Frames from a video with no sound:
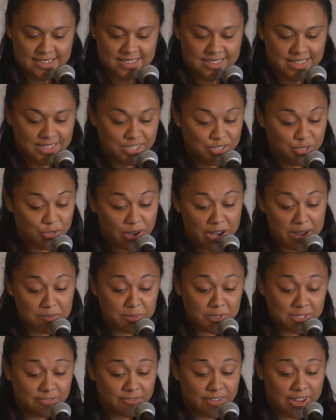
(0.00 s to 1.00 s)
They
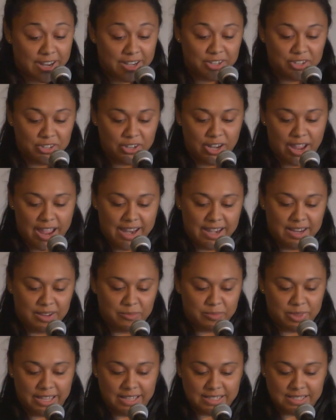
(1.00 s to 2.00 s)
scrambled to find a good
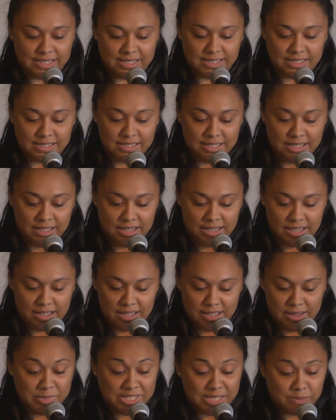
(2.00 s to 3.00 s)
hiding place.
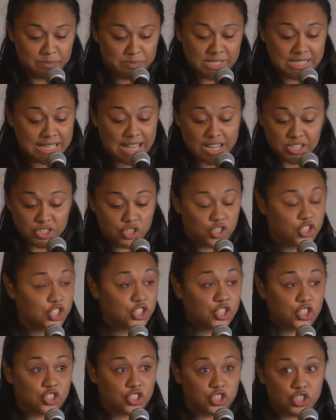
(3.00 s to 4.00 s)
Miss Ashley,
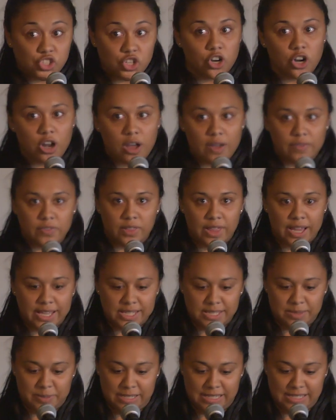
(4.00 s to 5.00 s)
just turn off the
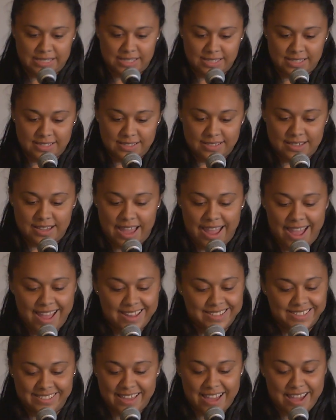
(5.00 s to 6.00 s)
lights, please." I
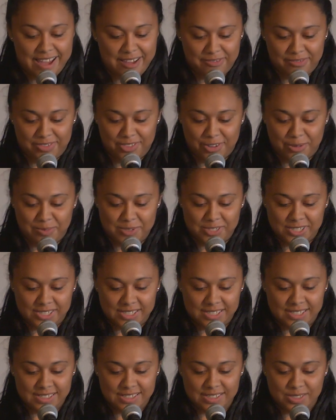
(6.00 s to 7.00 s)
had to laugh. Their
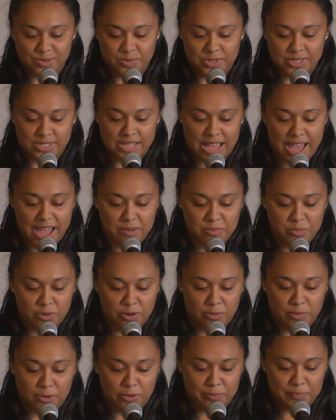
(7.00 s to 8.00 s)
persistence was
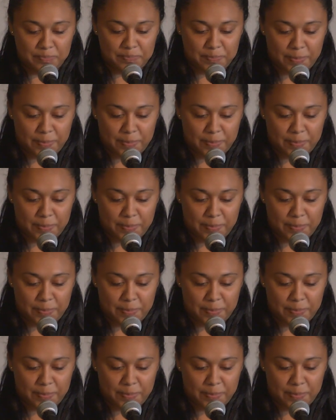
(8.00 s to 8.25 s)
admirable.